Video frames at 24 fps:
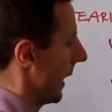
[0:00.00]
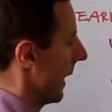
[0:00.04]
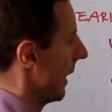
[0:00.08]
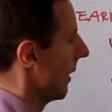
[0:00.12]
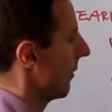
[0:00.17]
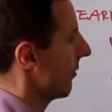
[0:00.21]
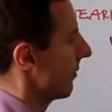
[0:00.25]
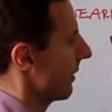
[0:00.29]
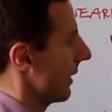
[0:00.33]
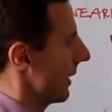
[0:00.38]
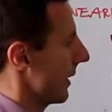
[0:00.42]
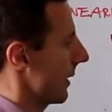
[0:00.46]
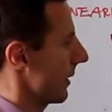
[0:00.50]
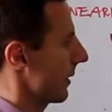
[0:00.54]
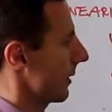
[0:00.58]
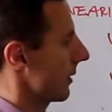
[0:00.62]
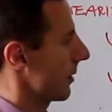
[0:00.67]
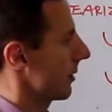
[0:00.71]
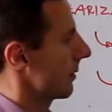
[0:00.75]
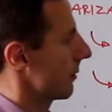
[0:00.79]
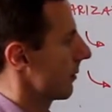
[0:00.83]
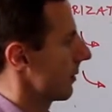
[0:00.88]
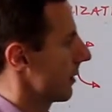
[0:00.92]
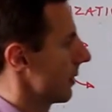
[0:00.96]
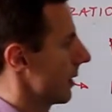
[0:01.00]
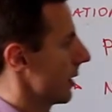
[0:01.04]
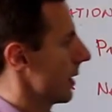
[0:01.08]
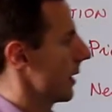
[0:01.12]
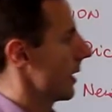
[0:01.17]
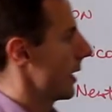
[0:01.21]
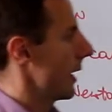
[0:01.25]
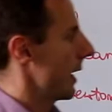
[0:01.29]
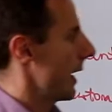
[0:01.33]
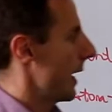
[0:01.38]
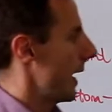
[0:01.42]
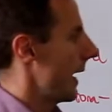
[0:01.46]
f at
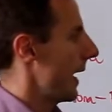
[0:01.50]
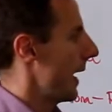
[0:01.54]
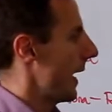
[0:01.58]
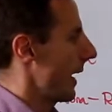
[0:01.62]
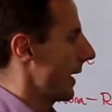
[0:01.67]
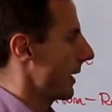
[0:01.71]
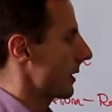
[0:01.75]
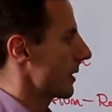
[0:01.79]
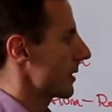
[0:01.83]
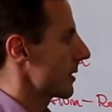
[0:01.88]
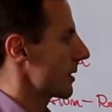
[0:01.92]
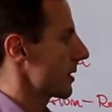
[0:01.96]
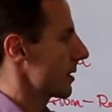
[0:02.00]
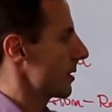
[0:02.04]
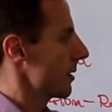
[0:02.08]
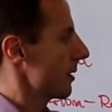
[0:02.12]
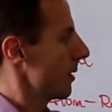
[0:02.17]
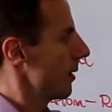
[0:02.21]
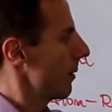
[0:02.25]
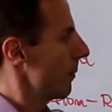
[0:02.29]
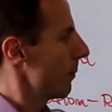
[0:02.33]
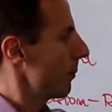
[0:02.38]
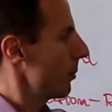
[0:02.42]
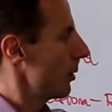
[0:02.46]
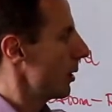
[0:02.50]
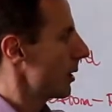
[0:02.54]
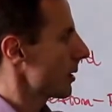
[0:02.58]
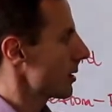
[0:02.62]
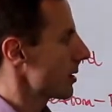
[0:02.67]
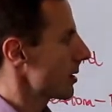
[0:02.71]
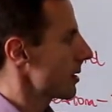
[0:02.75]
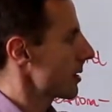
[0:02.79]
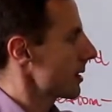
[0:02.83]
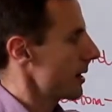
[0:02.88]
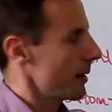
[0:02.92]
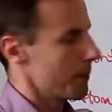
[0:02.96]
x
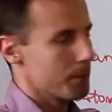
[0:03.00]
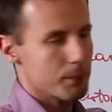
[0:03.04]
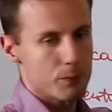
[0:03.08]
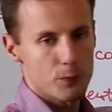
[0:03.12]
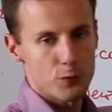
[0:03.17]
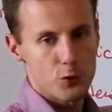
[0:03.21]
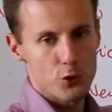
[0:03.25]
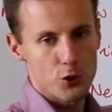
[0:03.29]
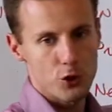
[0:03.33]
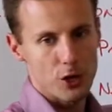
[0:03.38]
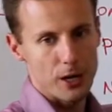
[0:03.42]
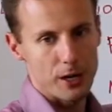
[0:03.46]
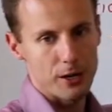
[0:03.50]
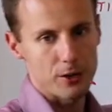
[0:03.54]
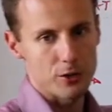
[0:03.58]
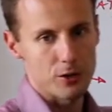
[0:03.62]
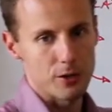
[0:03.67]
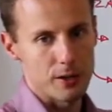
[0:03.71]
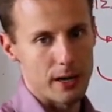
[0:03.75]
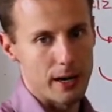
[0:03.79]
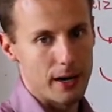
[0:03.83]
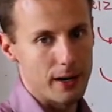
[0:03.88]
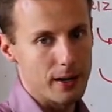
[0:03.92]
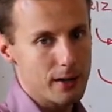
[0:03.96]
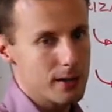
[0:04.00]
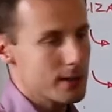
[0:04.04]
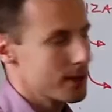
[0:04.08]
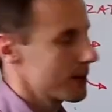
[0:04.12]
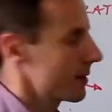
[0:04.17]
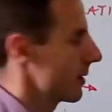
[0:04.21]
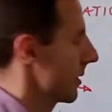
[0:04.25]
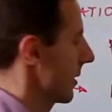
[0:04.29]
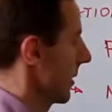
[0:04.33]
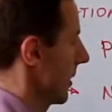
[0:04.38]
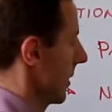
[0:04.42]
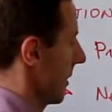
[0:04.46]
plus some change in
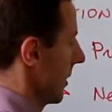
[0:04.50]
x